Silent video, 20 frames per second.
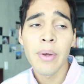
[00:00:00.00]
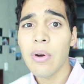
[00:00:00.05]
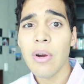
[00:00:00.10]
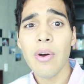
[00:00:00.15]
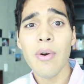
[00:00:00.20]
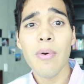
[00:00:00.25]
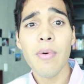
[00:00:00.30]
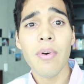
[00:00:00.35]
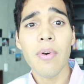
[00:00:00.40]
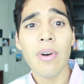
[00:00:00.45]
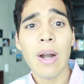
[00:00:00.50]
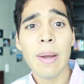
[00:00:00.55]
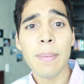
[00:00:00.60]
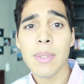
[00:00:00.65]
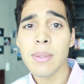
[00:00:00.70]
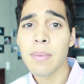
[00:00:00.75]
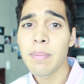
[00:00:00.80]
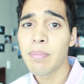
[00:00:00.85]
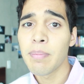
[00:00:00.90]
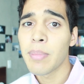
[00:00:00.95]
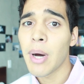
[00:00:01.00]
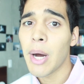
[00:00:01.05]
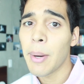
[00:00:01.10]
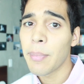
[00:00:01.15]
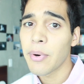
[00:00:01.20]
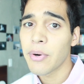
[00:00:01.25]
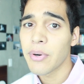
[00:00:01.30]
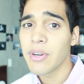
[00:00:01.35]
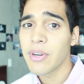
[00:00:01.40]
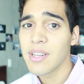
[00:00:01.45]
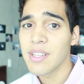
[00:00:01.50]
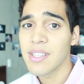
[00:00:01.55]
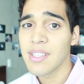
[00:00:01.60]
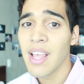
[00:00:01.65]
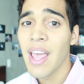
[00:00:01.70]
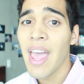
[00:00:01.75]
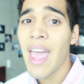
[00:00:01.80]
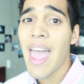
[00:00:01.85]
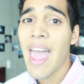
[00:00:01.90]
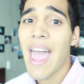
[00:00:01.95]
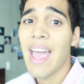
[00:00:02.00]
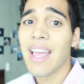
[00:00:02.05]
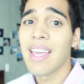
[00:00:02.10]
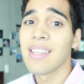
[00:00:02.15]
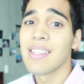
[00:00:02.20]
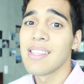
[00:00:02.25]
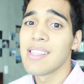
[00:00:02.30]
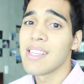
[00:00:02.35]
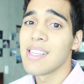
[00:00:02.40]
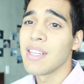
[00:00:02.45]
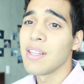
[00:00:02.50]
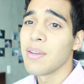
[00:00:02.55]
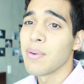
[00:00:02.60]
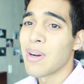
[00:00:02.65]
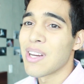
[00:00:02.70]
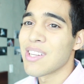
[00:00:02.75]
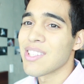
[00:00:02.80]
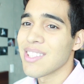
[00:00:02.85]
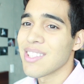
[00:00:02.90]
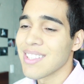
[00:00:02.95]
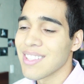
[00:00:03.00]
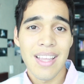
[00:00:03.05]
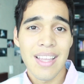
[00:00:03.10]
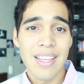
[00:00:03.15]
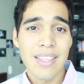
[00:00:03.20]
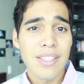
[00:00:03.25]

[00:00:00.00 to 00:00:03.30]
Go grab some popcorns and continue watching.